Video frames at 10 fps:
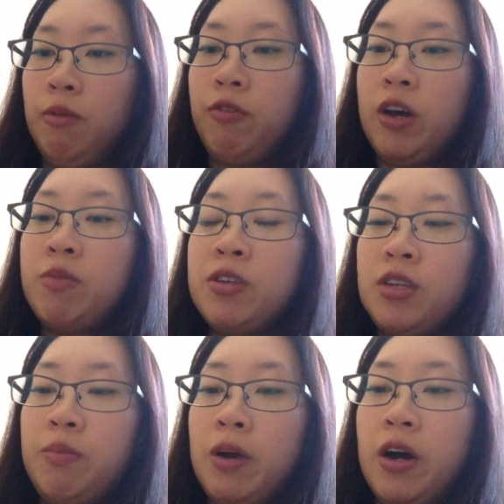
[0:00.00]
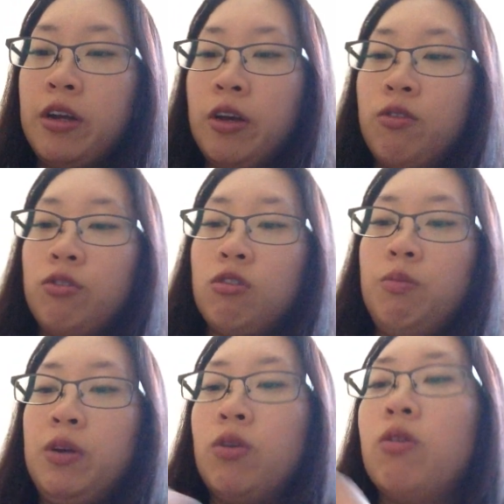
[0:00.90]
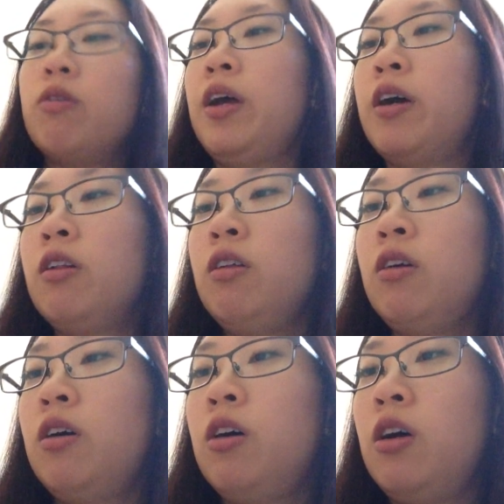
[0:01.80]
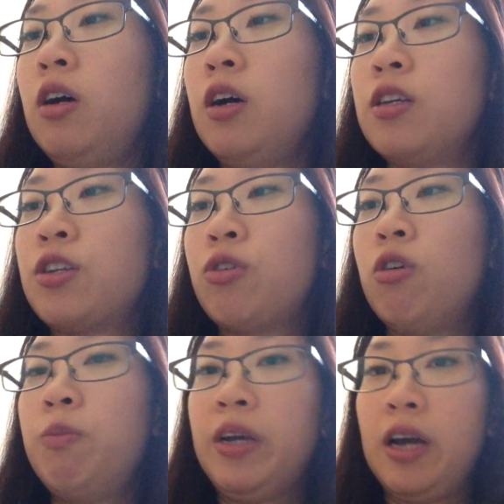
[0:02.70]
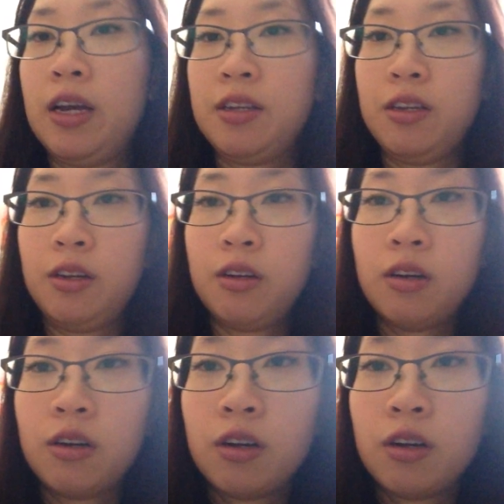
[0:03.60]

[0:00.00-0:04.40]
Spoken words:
Vitamin C powder can also be called L-Ascorbic Acid.